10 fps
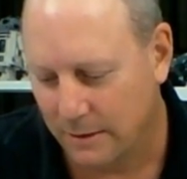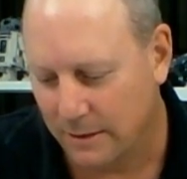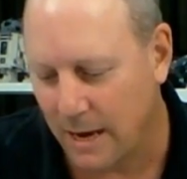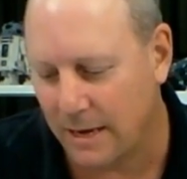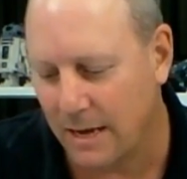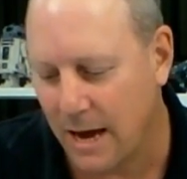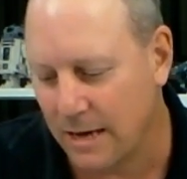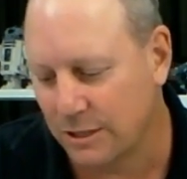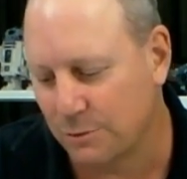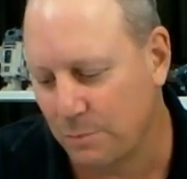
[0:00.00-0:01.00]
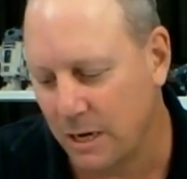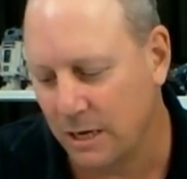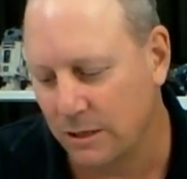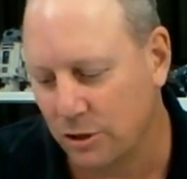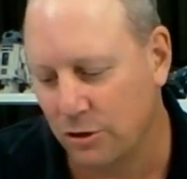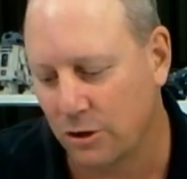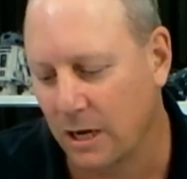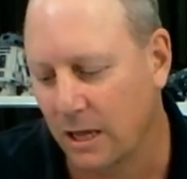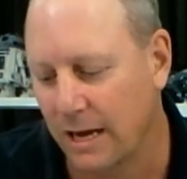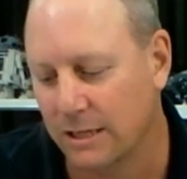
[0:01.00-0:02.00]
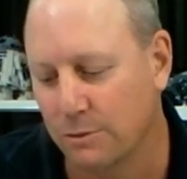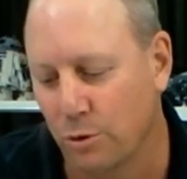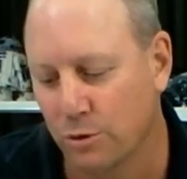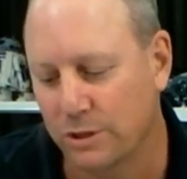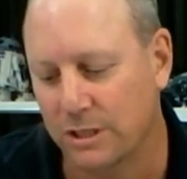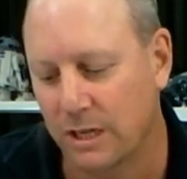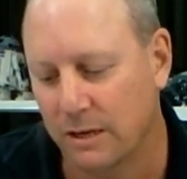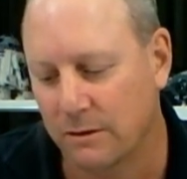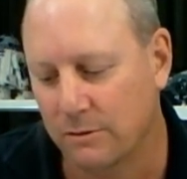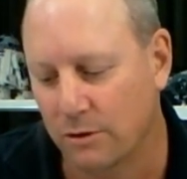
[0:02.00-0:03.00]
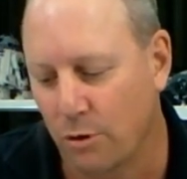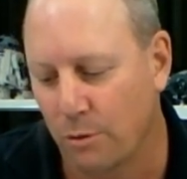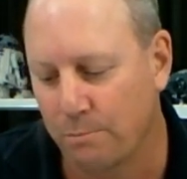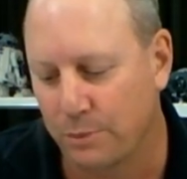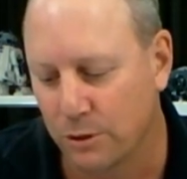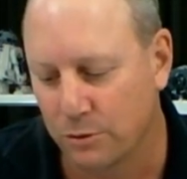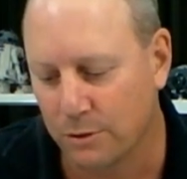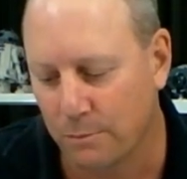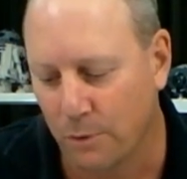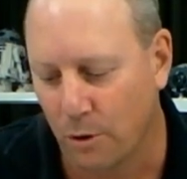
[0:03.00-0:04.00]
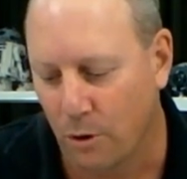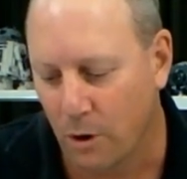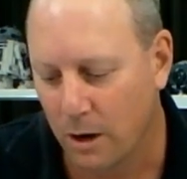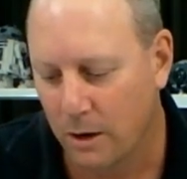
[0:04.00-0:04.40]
Townie asked me, do you collect more sealed or build more?